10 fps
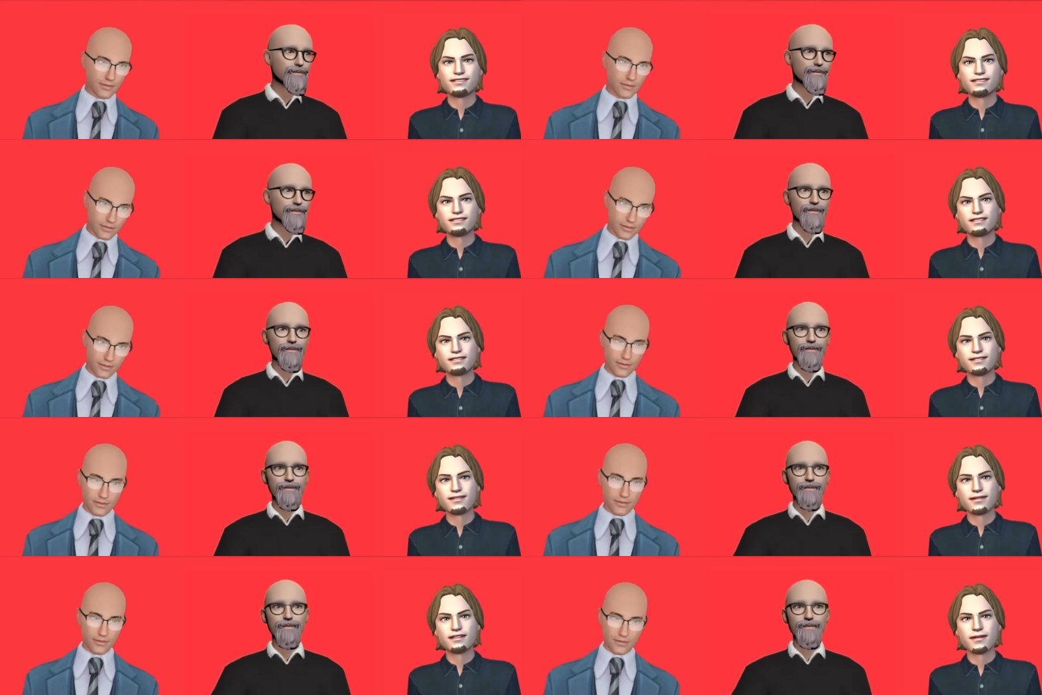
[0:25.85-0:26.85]
Speaker 1: And
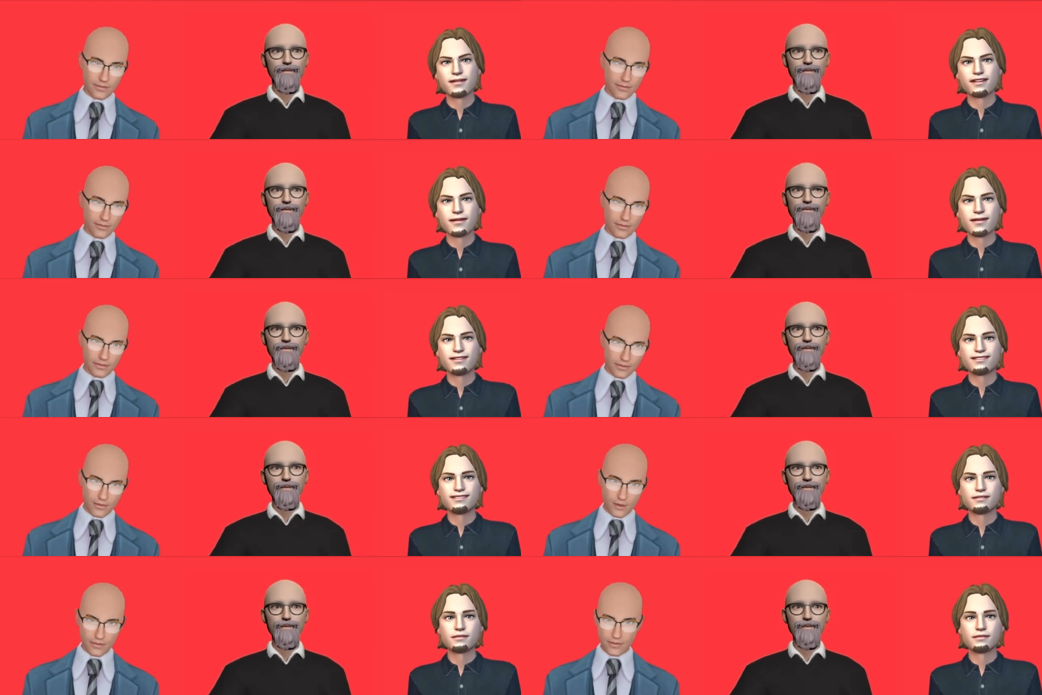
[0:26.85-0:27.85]
so it is,
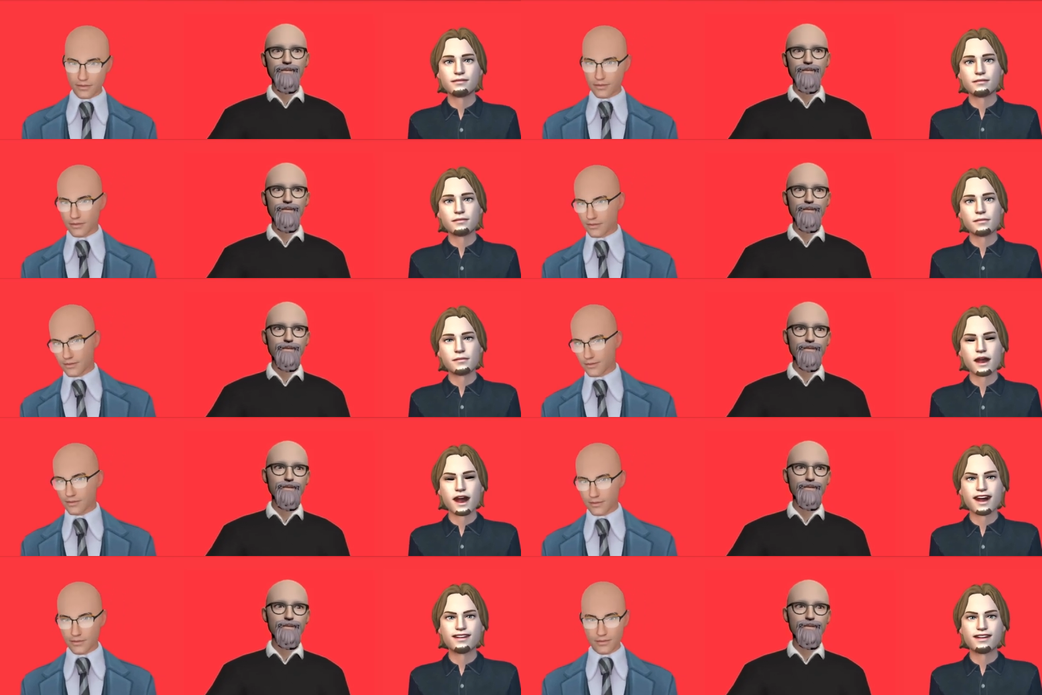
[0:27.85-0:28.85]
um,
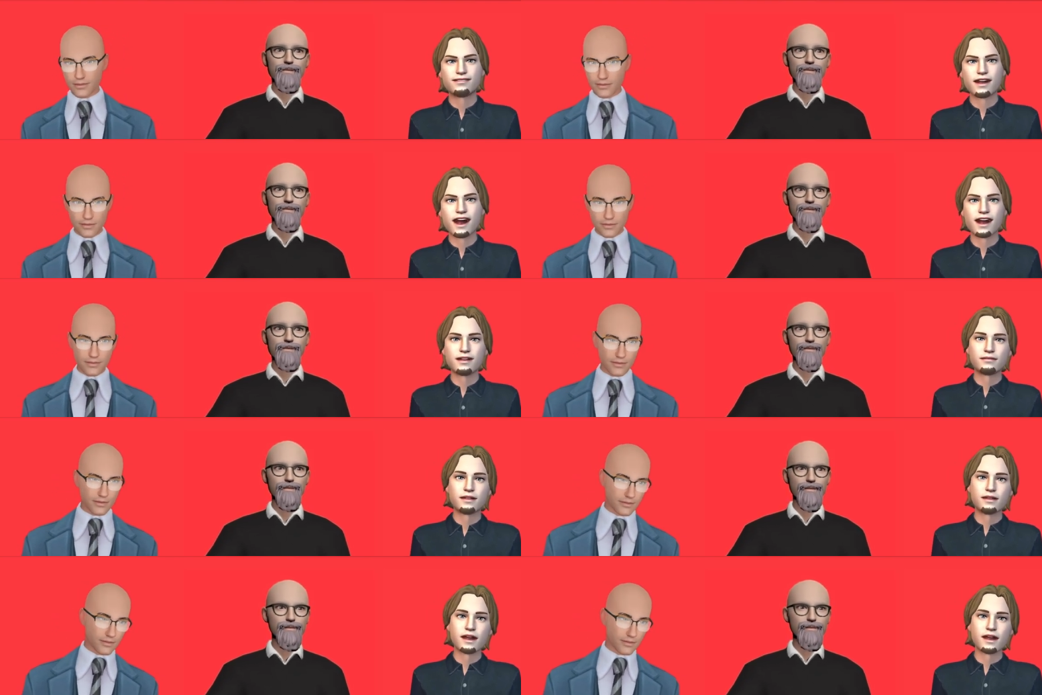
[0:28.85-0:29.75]
it has just started on July